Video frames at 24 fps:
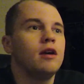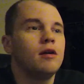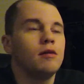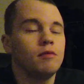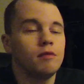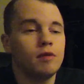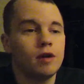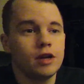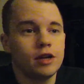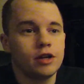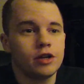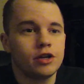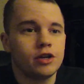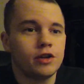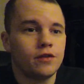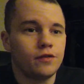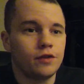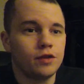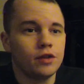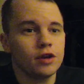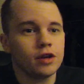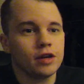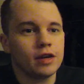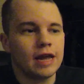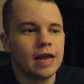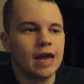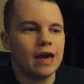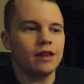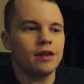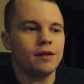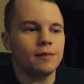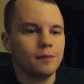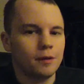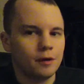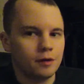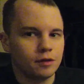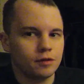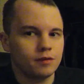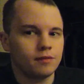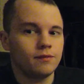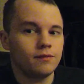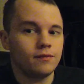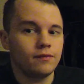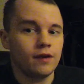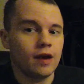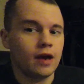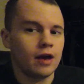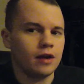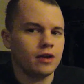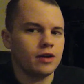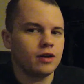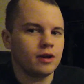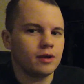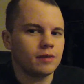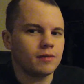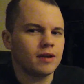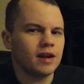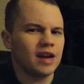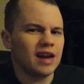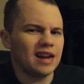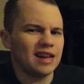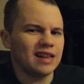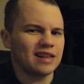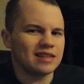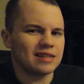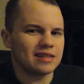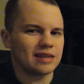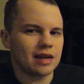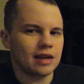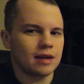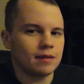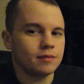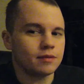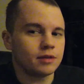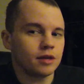which, if you look now, they're both valued at kind of the same,